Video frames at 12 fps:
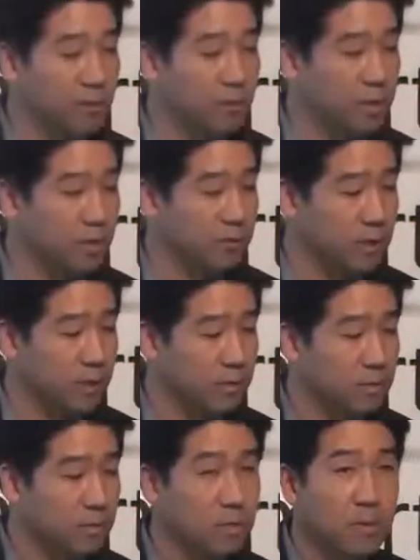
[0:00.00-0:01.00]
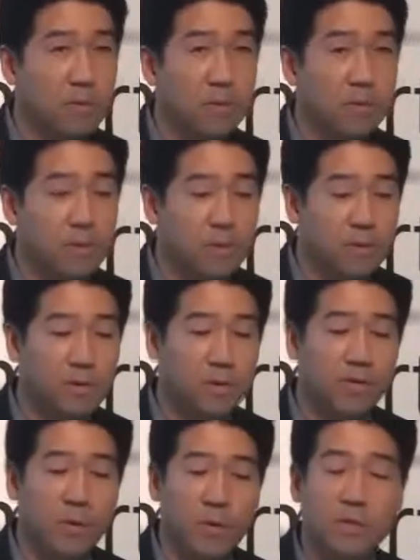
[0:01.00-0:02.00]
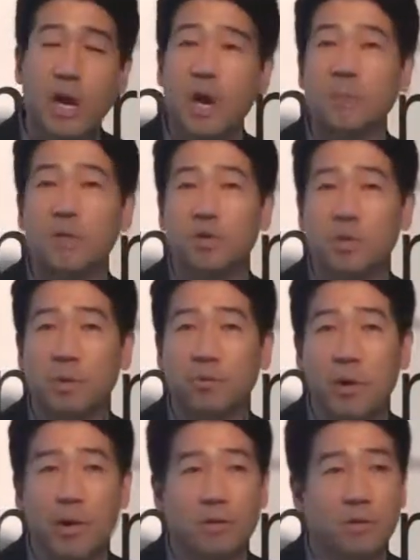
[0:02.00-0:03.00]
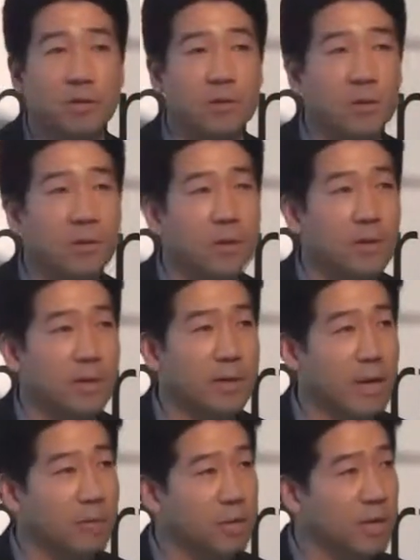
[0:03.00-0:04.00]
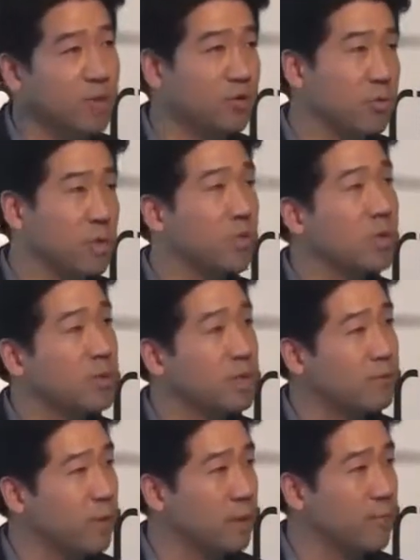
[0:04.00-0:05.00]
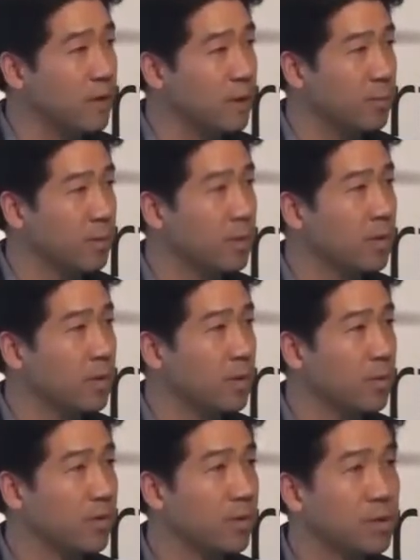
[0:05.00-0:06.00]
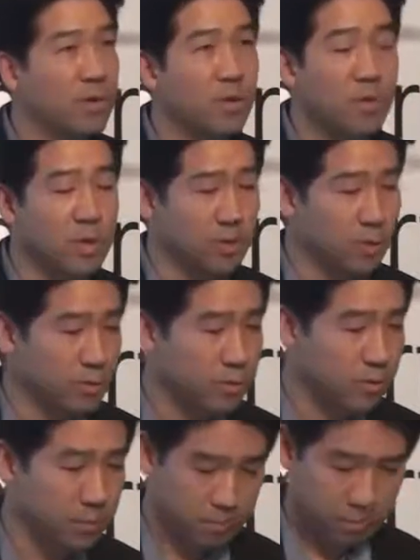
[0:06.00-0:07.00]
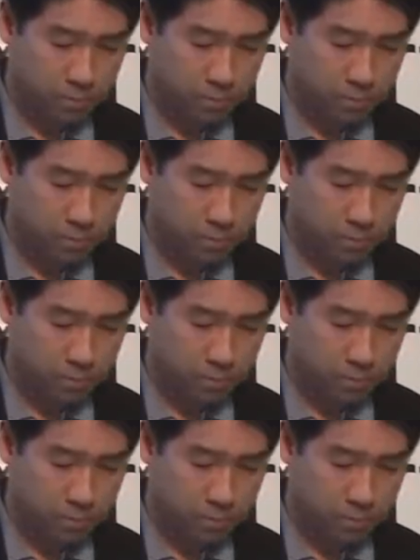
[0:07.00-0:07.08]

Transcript: on those TVs. This is a very time-consuming process and can potentially be risky for a developer with limited resources.